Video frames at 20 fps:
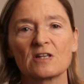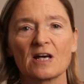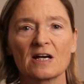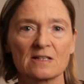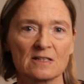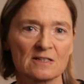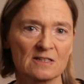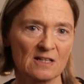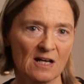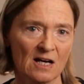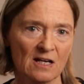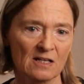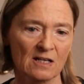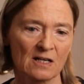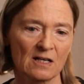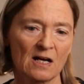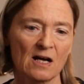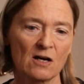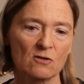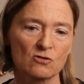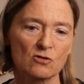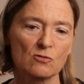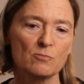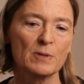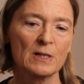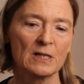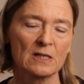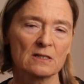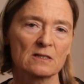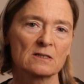That is not how to
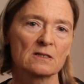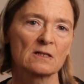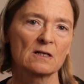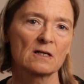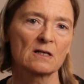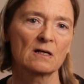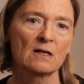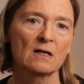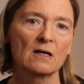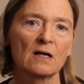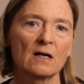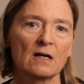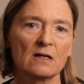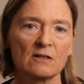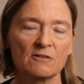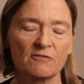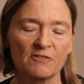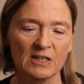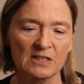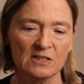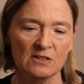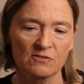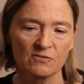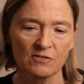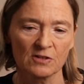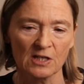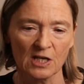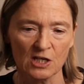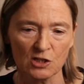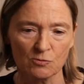build an effective
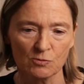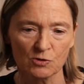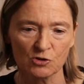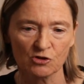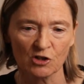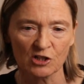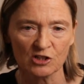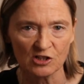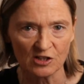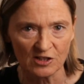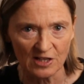engagement strategy.